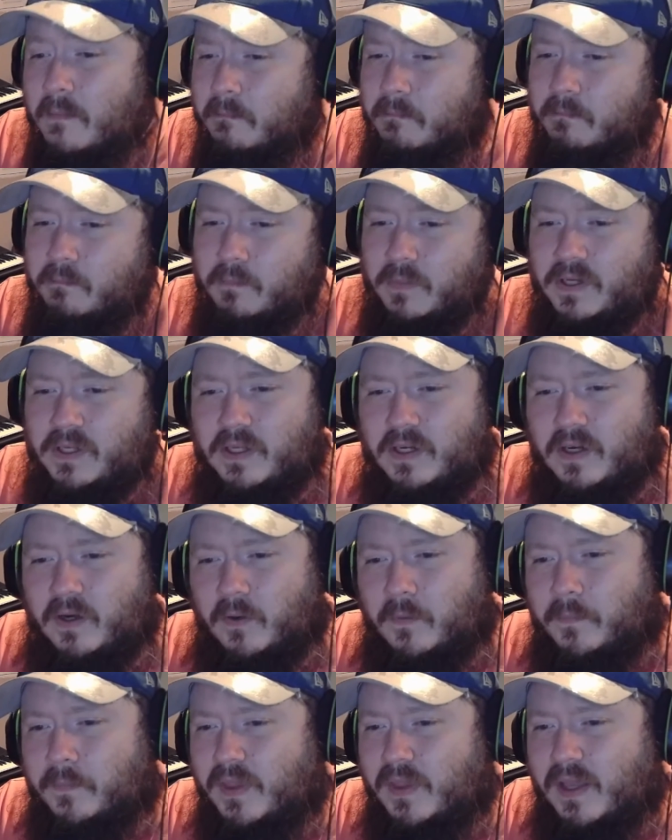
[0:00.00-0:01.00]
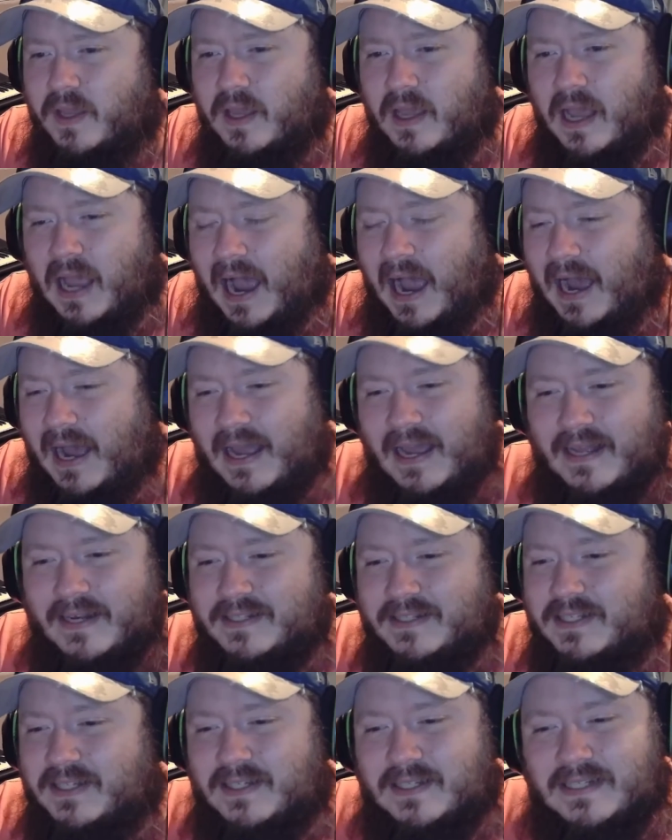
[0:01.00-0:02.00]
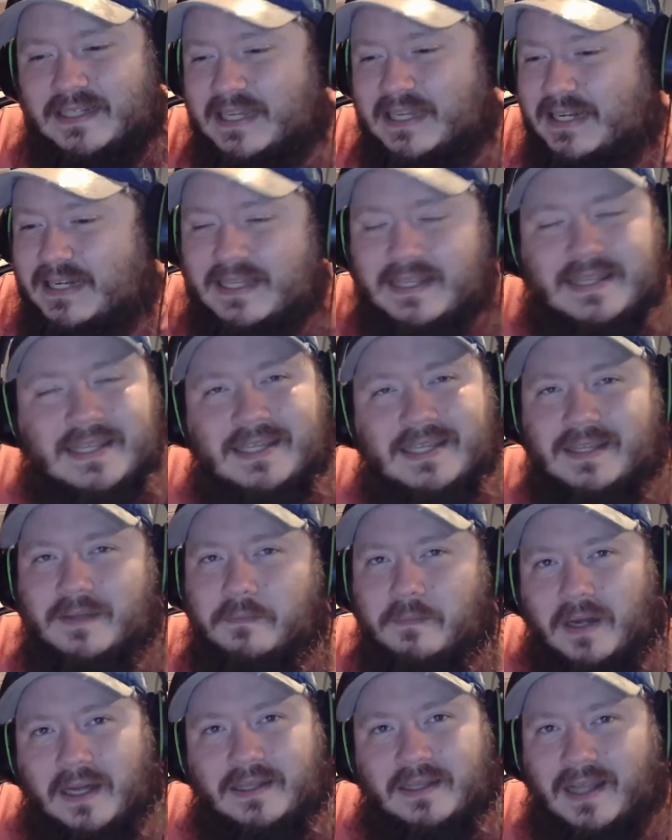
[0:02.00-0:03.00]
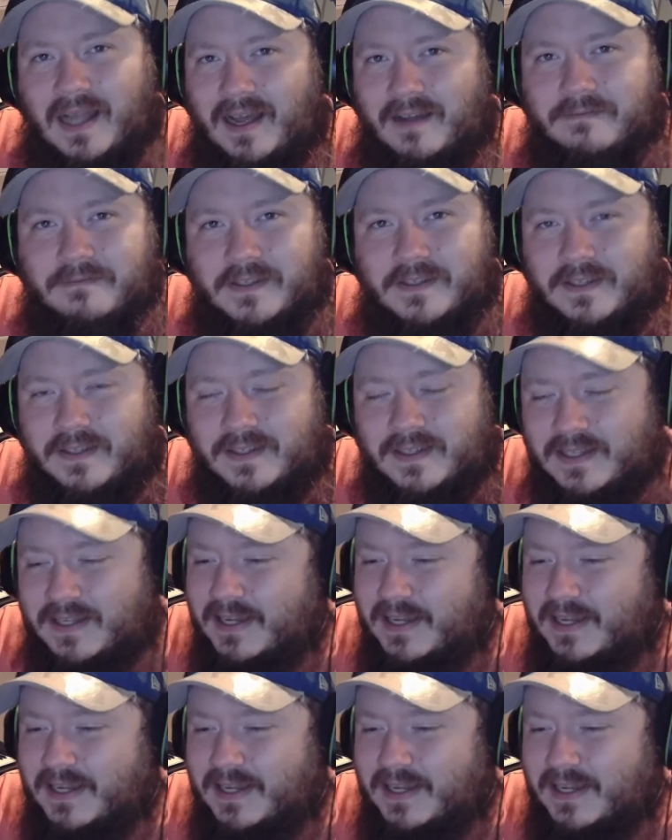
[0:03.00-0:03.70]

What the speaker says: But, you know, I hadn't done anything in my life yet.